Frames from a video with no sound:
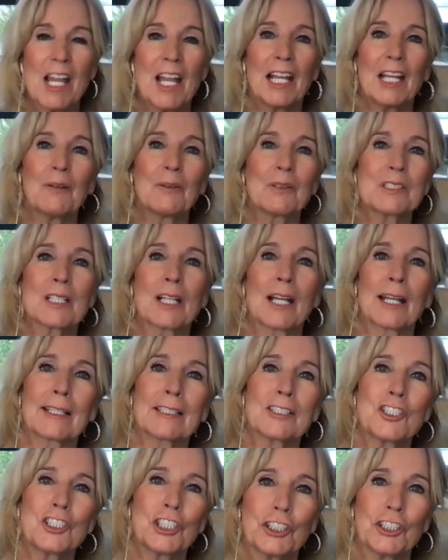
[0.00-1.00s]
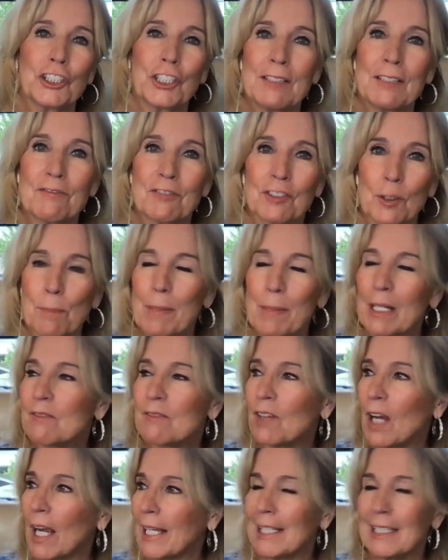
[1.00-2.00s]
It was like cheering for a big
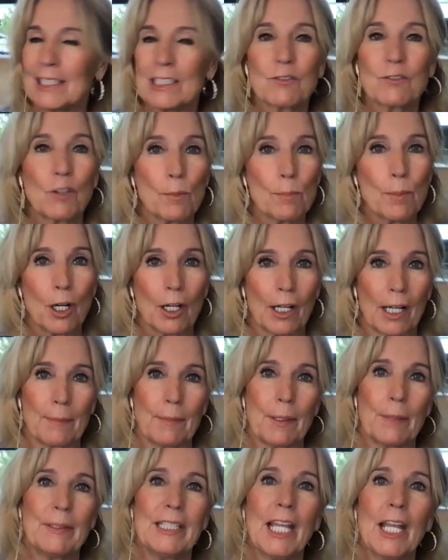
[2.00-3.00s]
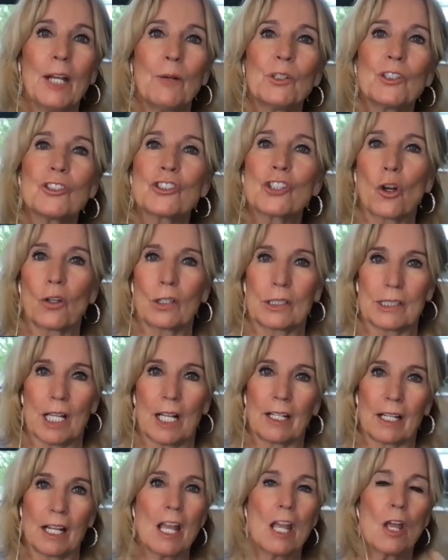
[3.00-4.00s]
Vikings football game. I mean, they were so
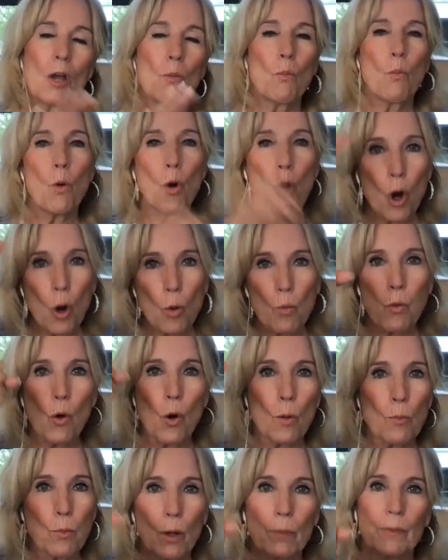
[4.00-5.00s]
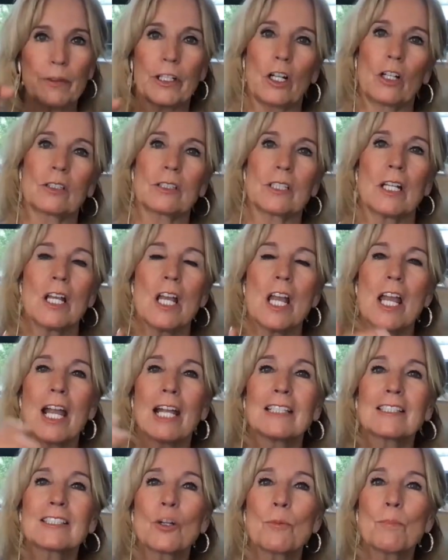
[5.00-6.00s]
excited. Woo, woo, woo, and they're all excited.
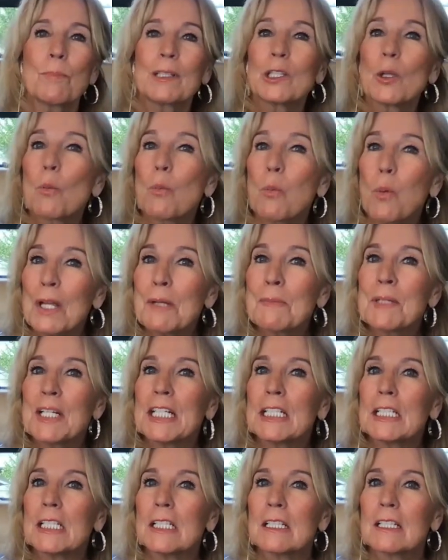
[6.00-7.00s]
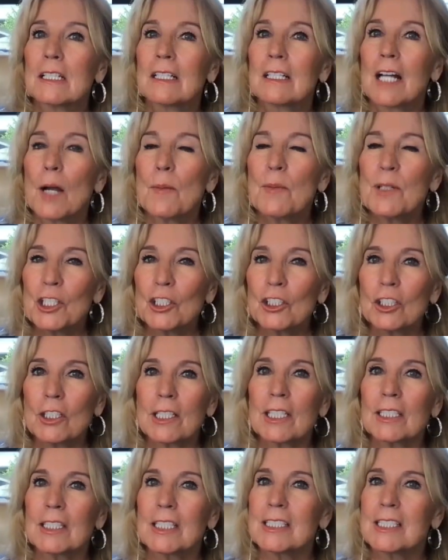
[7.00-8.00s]
And so, but the women, I mean, you're
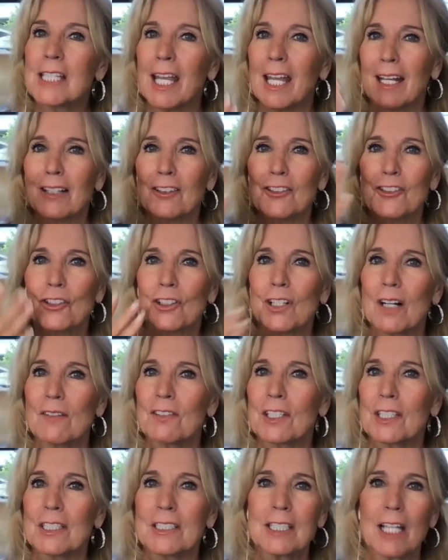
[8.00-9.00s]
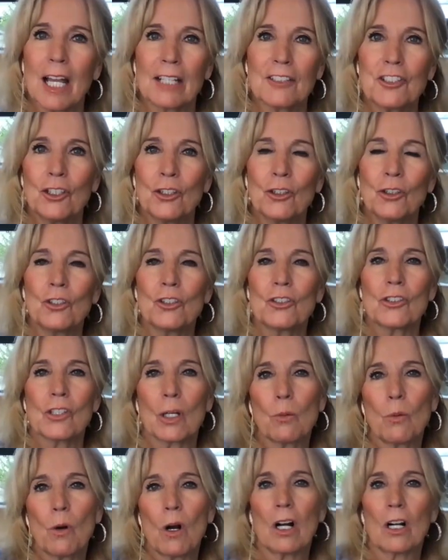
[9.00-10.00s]
looking at these gals, they're covered in tattoos.
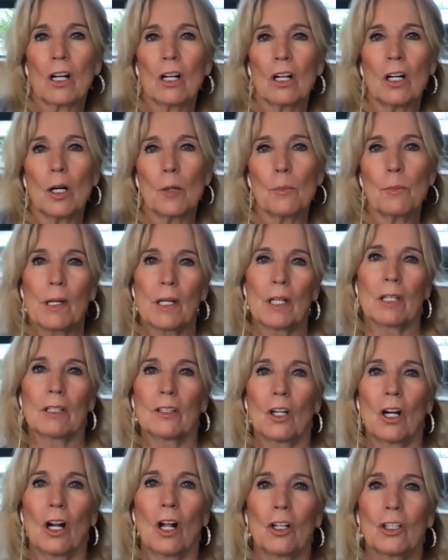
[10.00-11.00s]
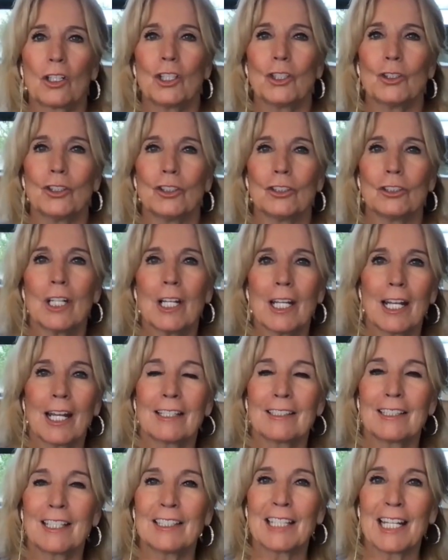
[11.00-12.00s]
They walk up, they're all cool.
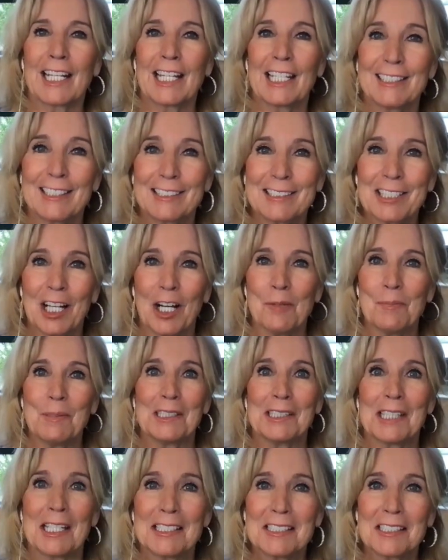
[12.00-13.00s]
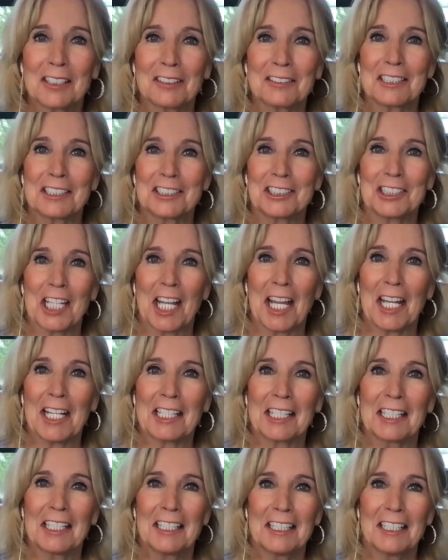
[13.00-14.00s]
And then they get in the tub and they start to
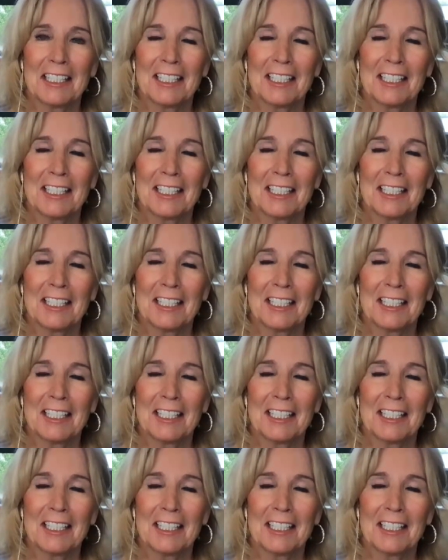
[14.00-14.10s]
shake.